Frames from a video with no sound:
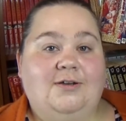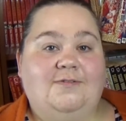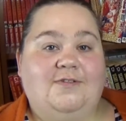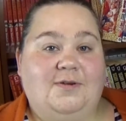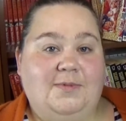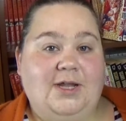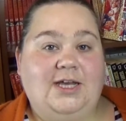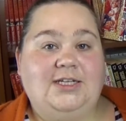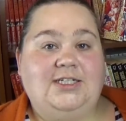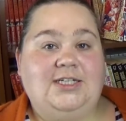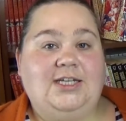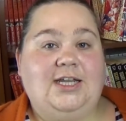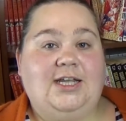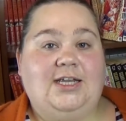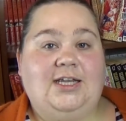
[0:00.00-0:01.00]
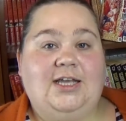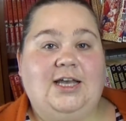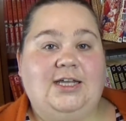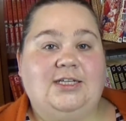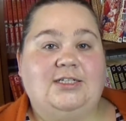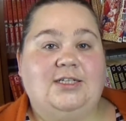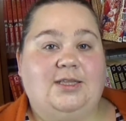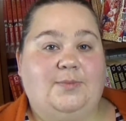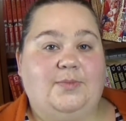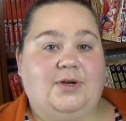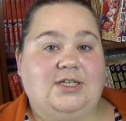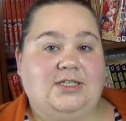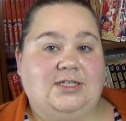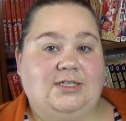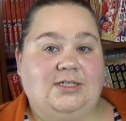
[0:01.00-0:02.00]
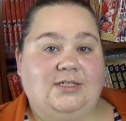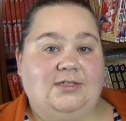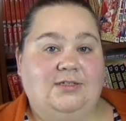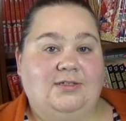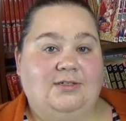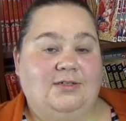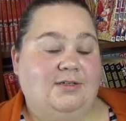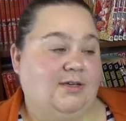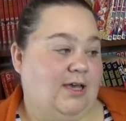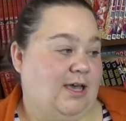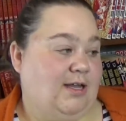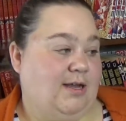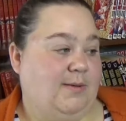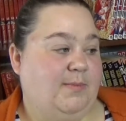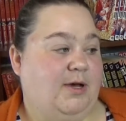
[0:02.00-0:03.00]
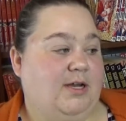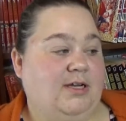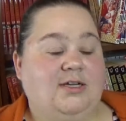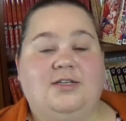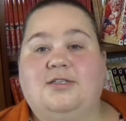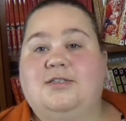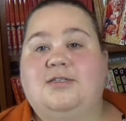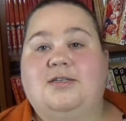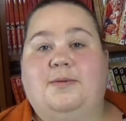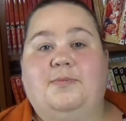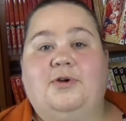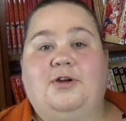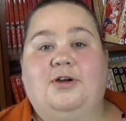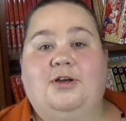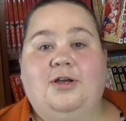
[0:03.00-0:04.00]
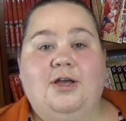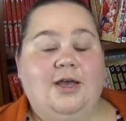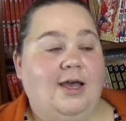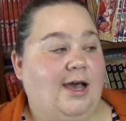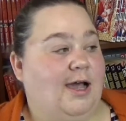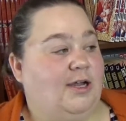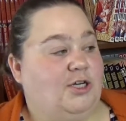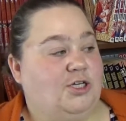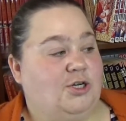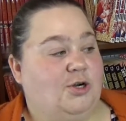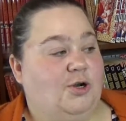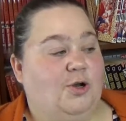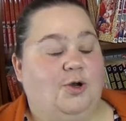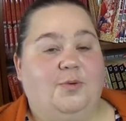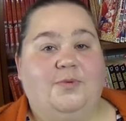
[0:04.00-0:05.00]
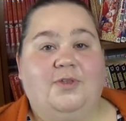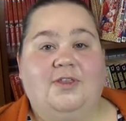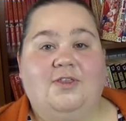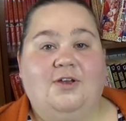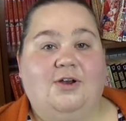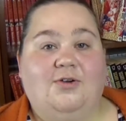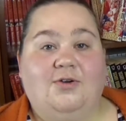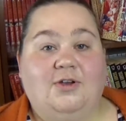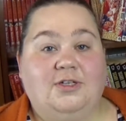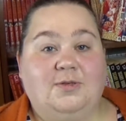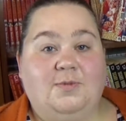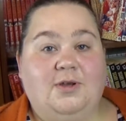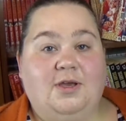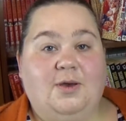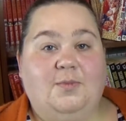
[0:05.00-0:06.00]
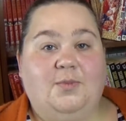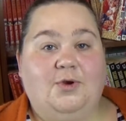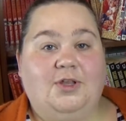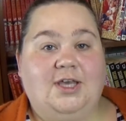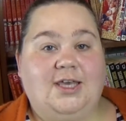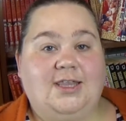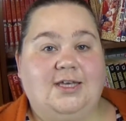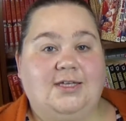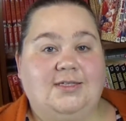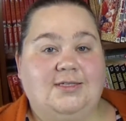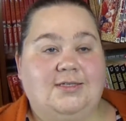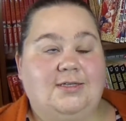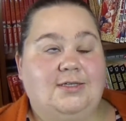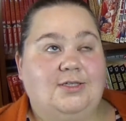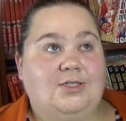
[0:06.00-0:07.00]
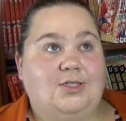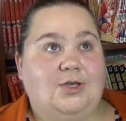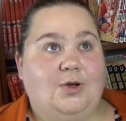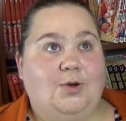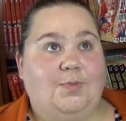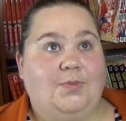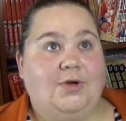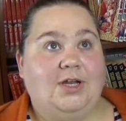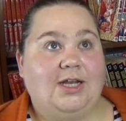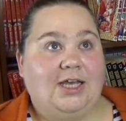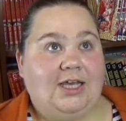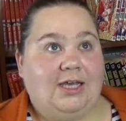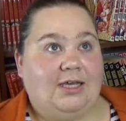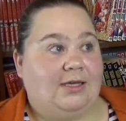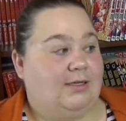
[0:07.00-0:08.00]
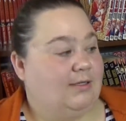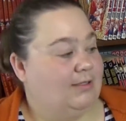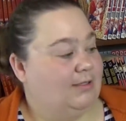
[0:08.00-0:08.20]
from 1988 to the present, and I bought it in December. I sure hope that they are going to bring out more like this. So pretty.